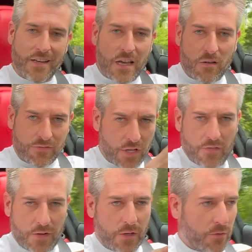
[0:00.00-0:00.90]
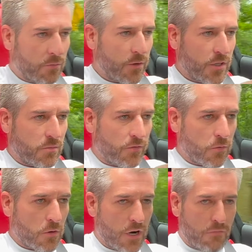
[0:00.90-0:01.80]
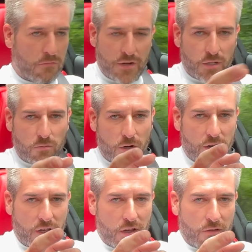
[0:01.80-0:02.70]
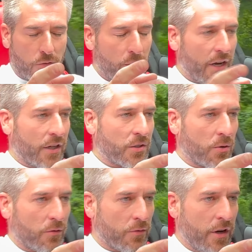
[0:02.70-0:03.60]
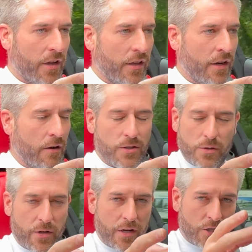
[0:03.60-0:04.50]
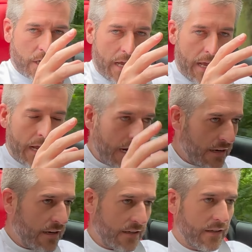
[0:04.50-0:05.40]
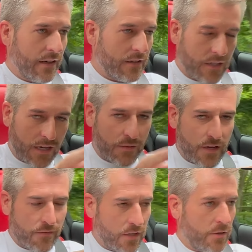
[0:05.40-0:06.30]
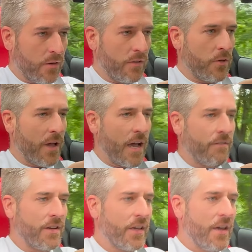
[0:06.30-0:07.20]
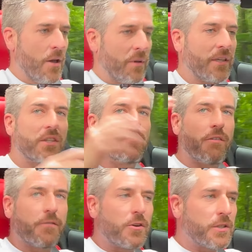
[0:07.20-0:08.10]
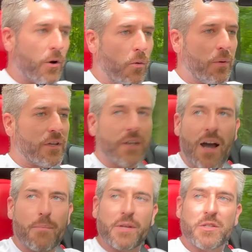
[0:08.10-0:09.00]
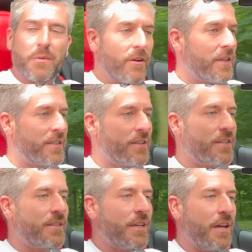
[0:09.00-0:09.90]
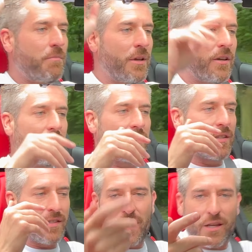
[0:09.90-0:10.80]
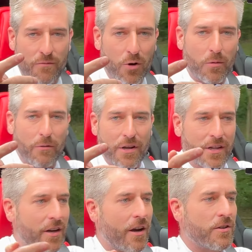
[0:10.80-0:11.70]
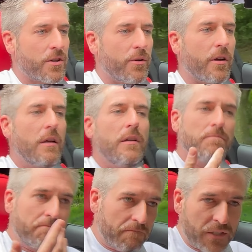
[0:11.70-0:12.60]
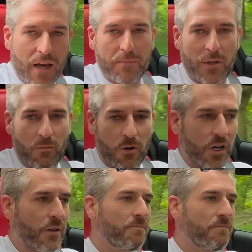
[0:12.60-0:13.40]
Now, I've done a video with one of these before. I rented one for my ex-girlfriend in Arizona and she hated it. Check out that video if you haven't. But this is my first open top experience in the C8 because the C8 convertible I rented in Arizona, the top didn't work.